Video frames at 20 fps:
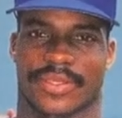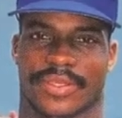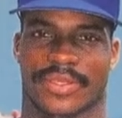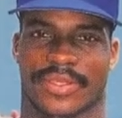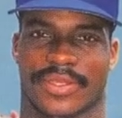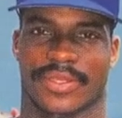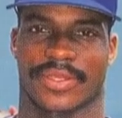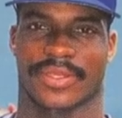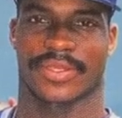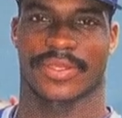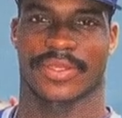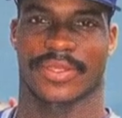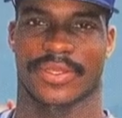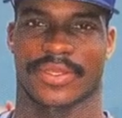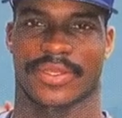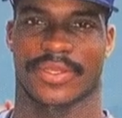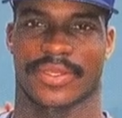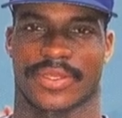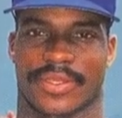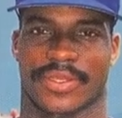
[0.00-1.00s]
first
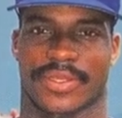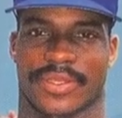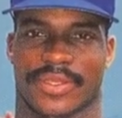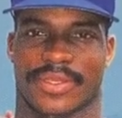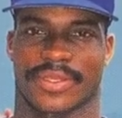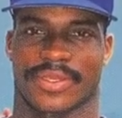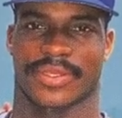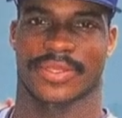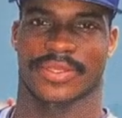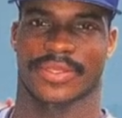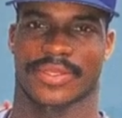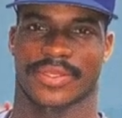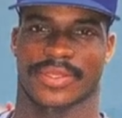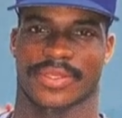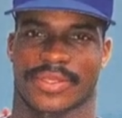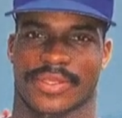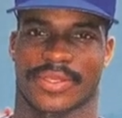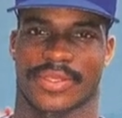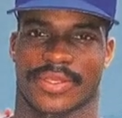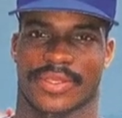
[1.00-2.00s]
base
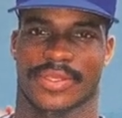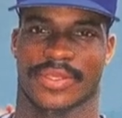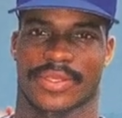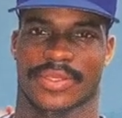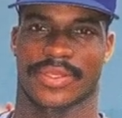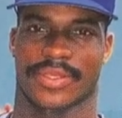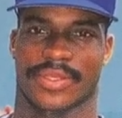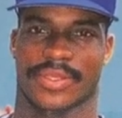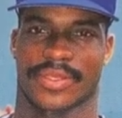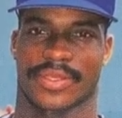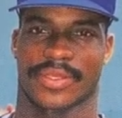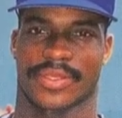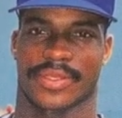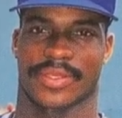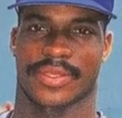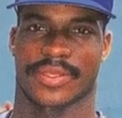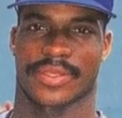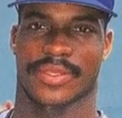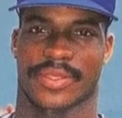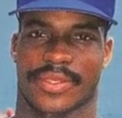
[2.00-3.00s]
for Toronto
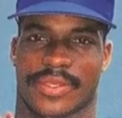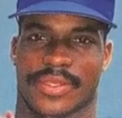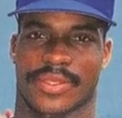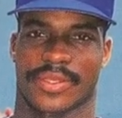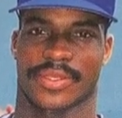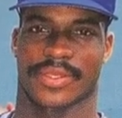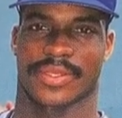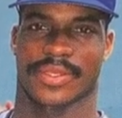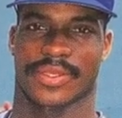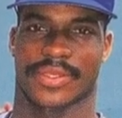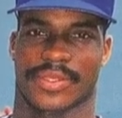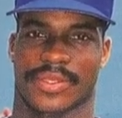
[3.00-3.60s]
Blue Jays.